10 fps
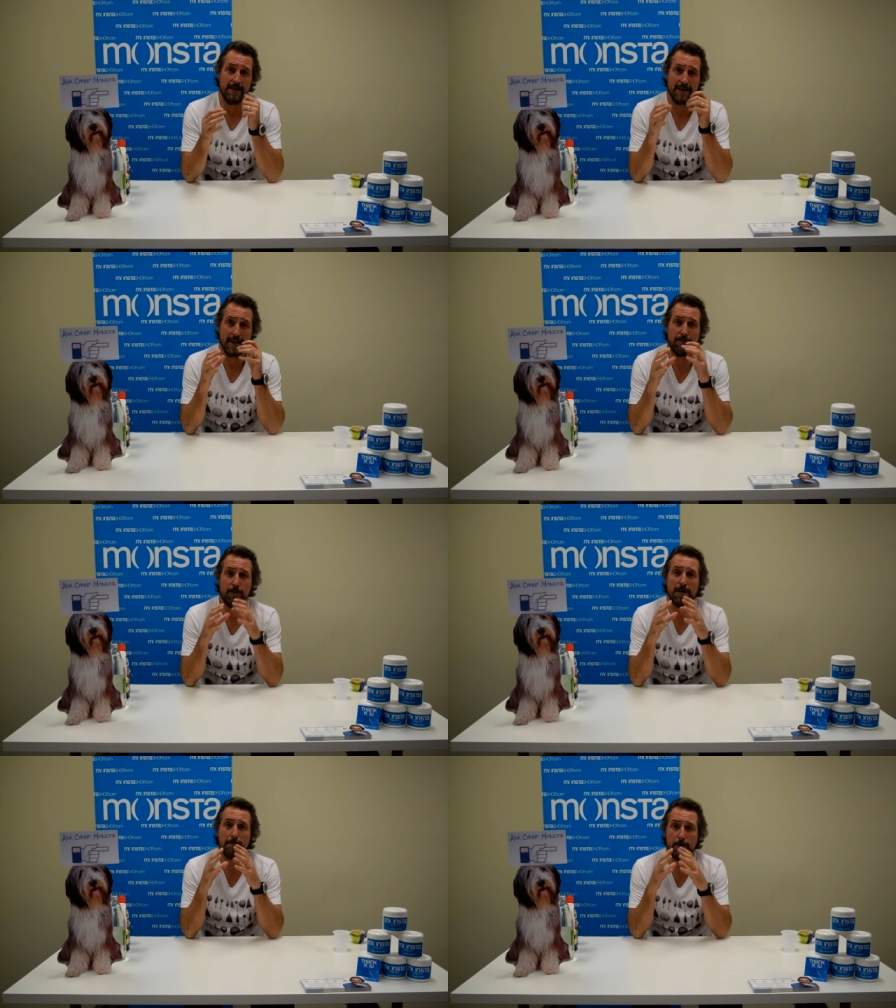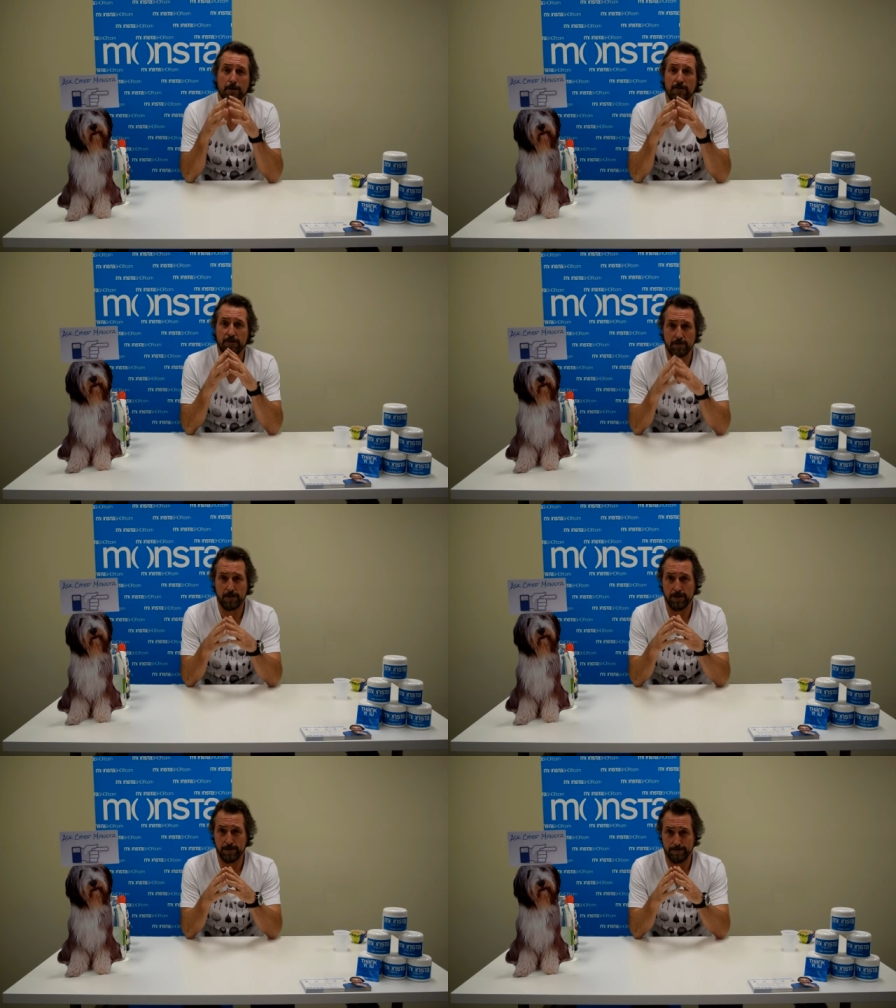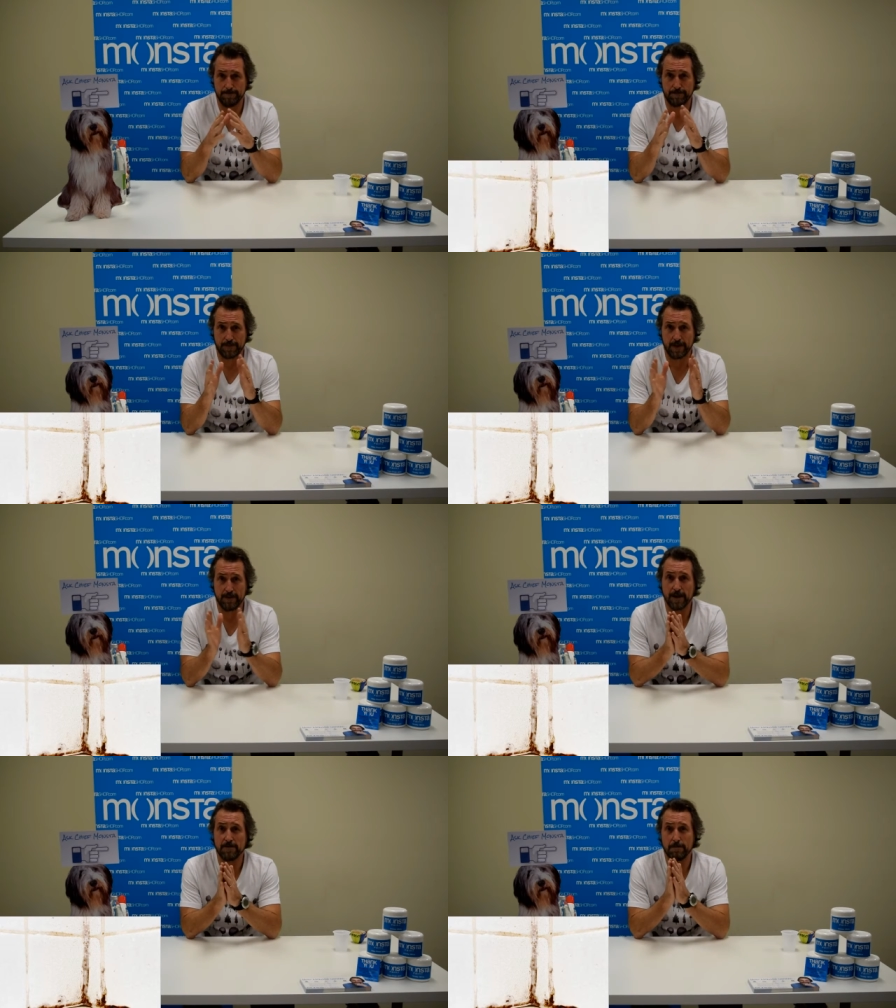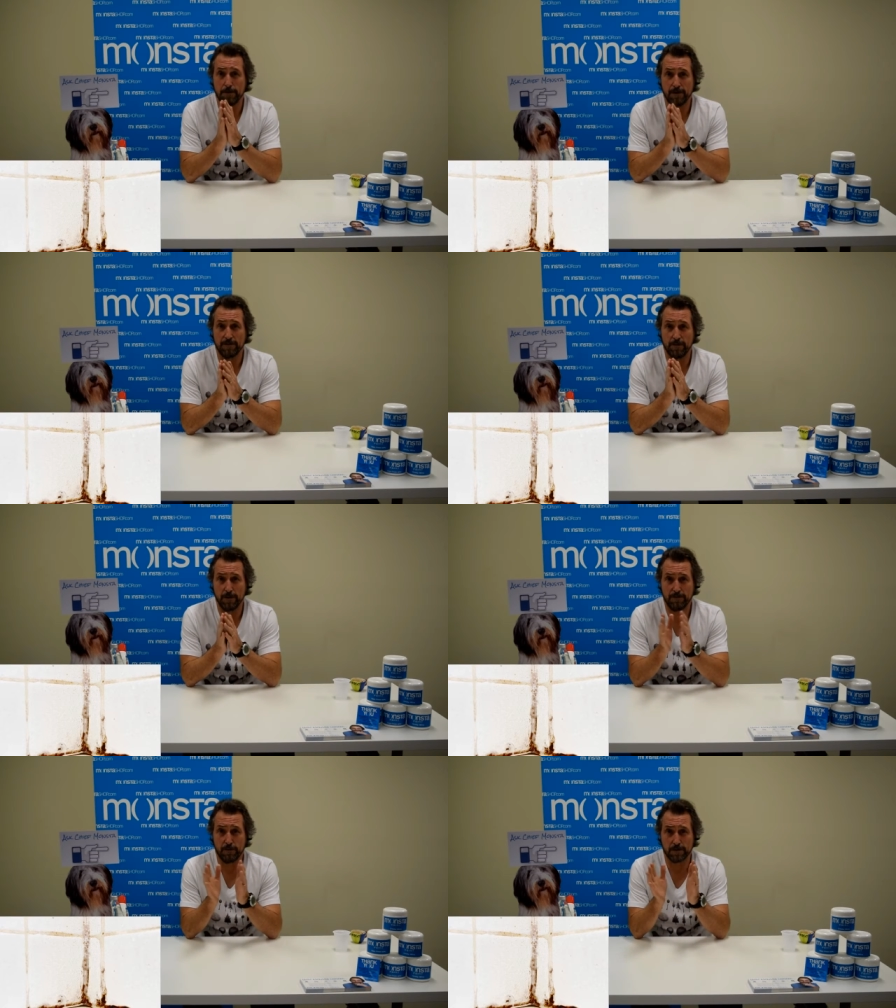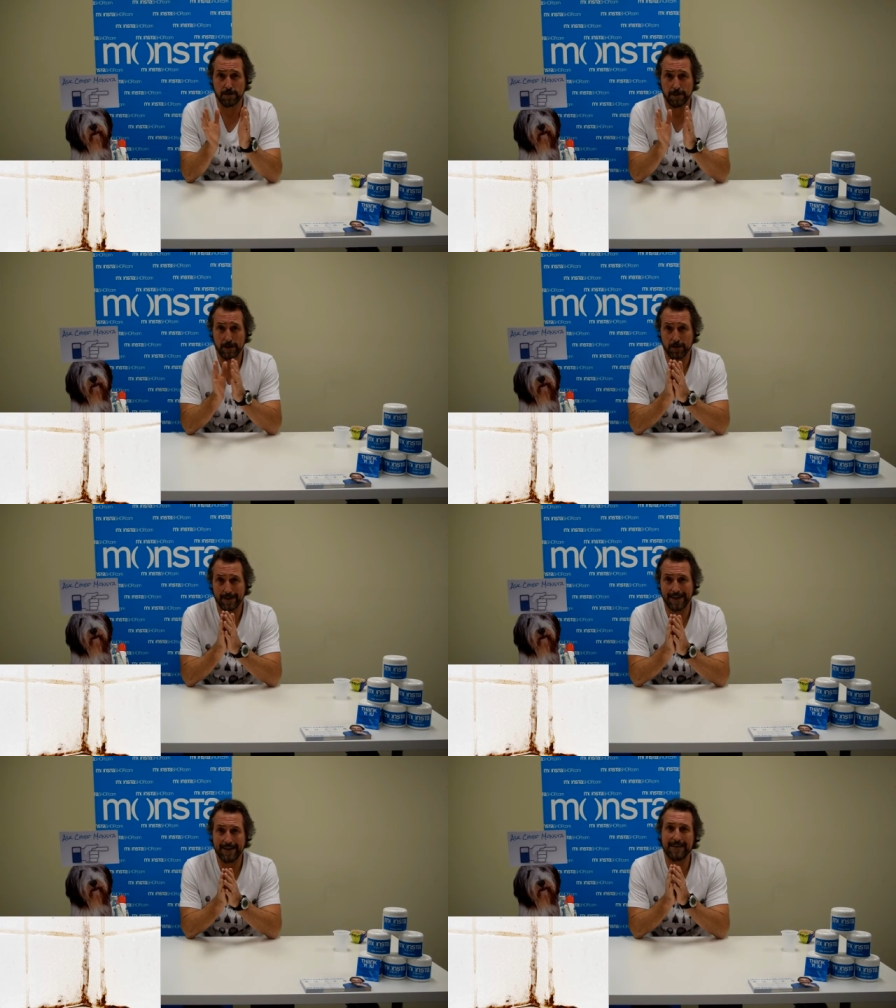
If you are building from new, those who are building from new, fortunately to be doing that,